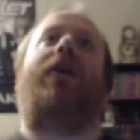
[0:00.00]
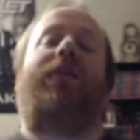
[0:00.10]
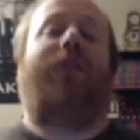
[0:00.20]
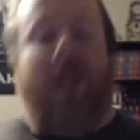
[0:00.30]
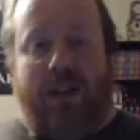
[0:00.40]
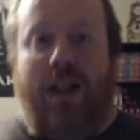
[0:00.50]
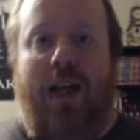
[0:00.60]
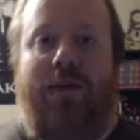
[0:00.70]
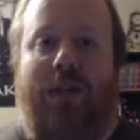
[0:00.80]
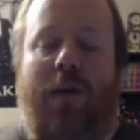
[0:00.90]
There's a
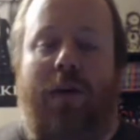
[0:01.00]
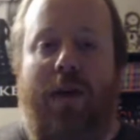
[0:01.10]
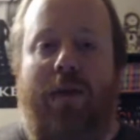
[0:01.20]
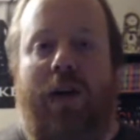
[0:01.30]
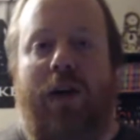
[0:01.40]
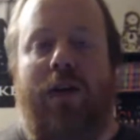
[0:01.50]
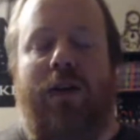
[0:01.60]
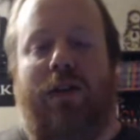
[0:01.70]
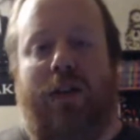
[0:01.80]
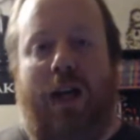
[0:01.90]
name drop we haven't
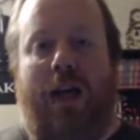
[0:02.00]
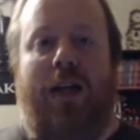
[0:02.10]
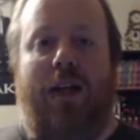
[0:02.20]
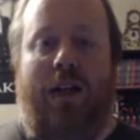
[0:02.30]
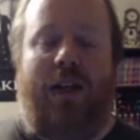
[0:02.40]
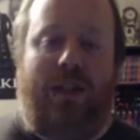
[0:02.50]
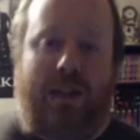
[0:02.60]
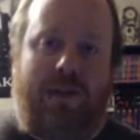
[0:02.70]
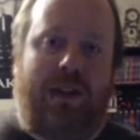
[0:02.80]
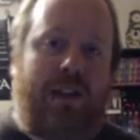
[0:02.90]
heard a lot in this
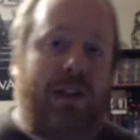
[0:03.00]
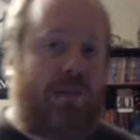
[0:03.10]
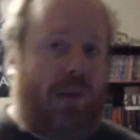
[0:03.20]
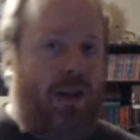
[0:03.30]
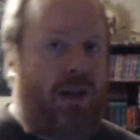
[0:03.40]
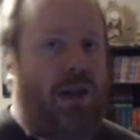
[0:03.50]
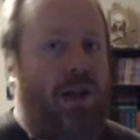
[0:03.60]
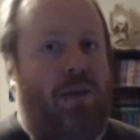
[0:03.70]
TV series, the Brotherhood,